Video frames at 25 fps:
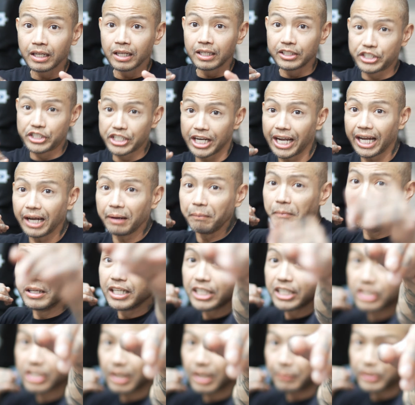Jab,
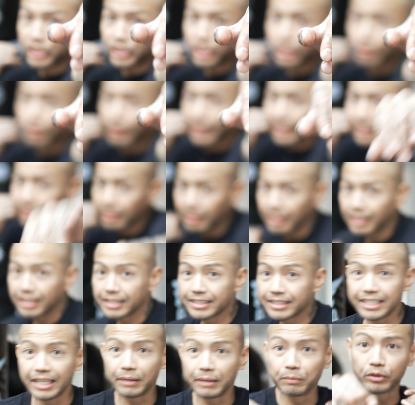it's coming straight.
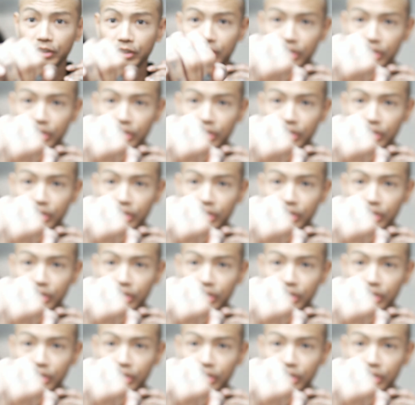Same with